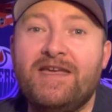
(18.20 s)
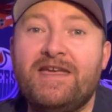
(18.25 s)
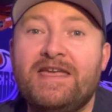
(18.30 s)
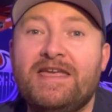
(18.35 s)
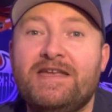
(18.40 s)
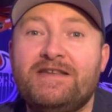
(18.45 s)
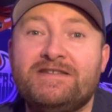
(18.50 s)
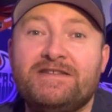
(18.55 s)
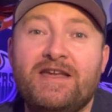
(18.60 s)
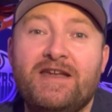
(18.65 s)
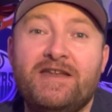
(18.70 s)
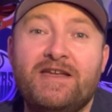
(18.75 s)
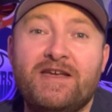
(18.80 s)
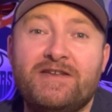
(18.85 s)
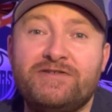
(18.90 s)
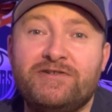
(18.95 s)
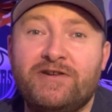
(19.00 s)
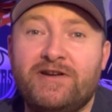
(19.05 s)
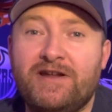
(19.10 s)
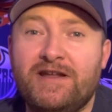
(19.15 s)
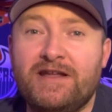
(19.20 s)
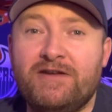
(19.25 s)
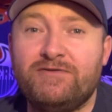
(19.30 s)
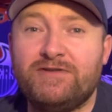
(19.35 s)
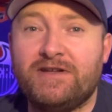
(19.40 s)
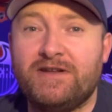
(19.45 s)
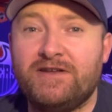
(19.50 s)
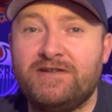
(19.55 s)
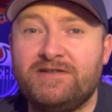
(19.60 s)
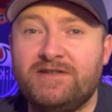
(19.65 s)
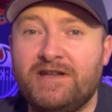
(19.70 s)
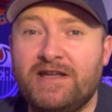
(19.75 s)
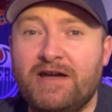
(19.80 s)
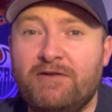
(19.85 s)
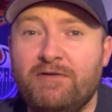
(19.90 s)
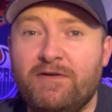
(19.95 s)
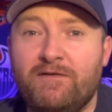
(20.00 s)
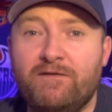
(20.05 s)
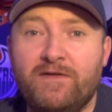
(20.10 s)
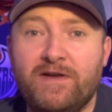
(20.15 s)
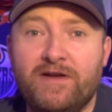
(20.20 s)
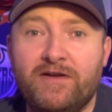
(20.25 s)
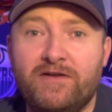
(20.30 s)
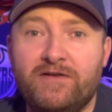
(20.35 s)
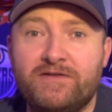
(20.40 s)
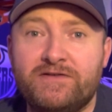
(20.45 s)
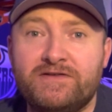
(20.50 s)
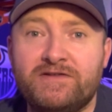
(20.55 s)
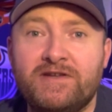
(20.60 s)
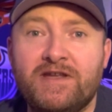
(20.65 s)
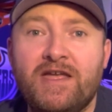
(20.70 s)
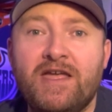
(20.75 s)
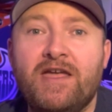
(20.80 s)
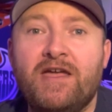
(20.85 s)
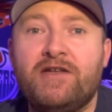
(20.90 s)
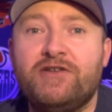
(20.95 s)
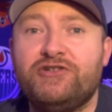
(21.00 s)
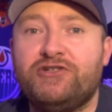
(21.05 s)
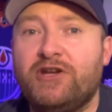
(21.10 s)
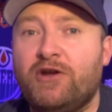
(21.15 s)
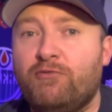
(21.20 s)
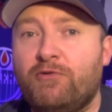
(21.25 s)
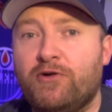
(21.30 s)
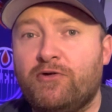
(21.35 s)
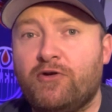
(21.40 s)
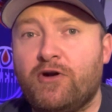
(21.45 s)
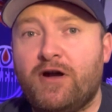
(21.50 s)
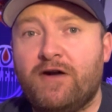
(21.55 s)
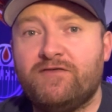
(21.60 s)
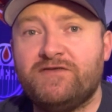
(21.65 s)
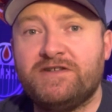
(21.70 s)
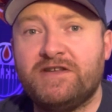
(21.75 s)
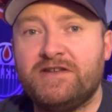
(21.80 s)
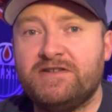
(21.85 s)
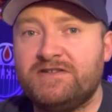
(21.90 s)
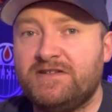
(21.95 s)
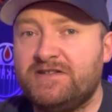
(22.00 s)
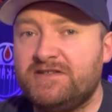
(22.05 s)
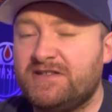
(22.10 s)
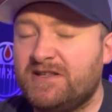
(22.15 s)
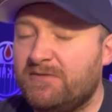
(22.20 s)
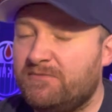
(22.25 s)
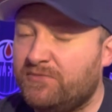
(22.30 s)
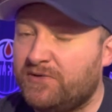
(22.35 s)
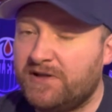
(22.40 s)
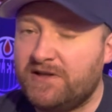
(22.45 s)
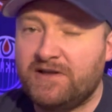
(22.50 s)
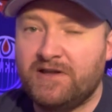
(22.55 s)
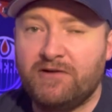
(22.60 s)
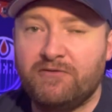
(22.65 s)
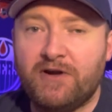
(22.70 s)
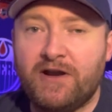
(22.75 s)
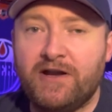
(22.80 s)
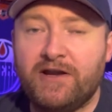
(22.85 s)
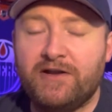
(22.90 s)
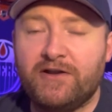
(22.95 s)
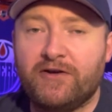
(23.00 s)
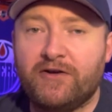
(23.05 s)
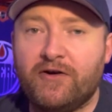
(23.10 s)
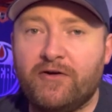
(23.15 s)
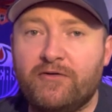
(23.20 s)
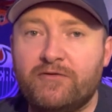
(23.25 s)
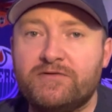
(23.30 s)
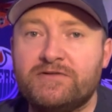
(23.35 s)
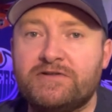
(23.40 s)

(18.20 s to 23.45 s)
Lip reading: He said yesterday he was going to see how he feels. Jay Woodcroft says he's completely ready to go.